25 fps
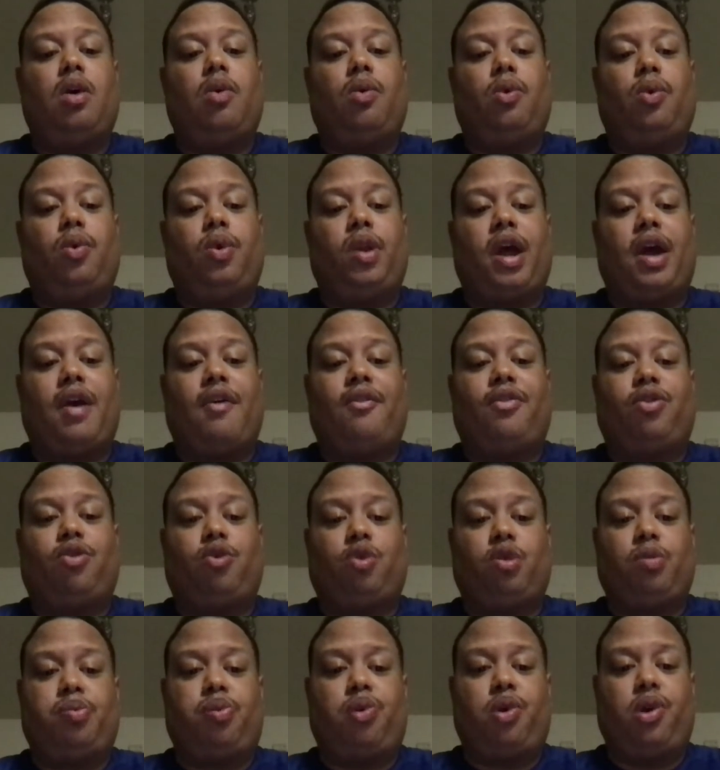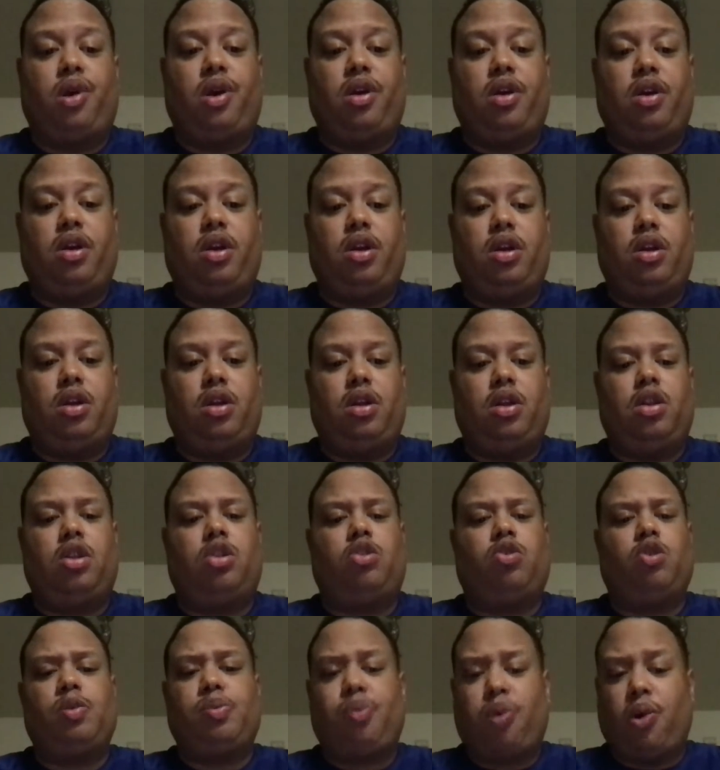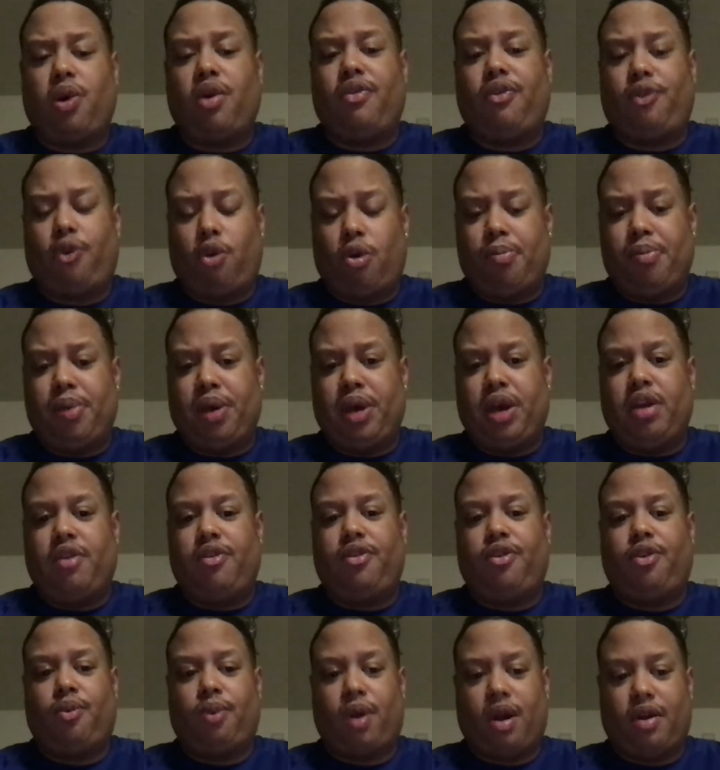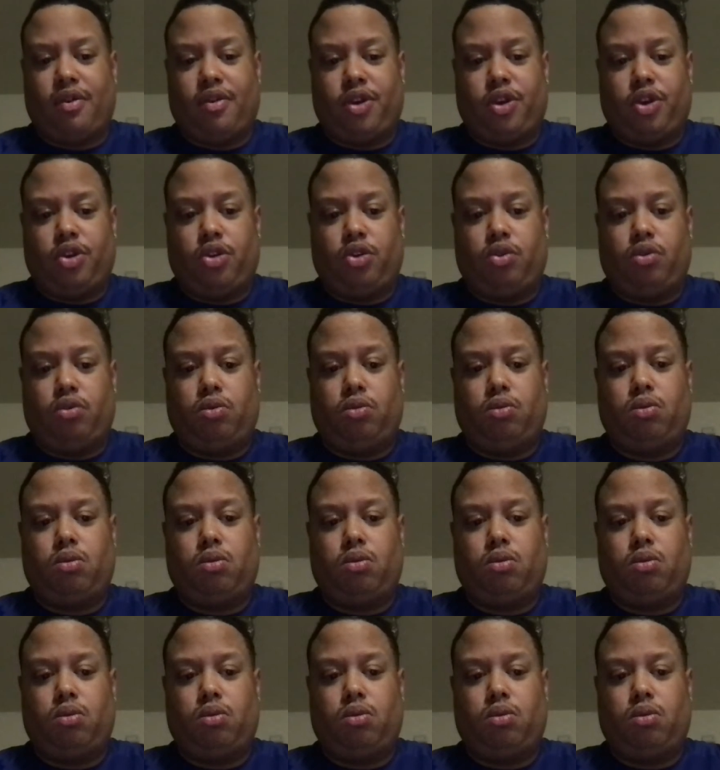we would have $3.4 billion for revenue.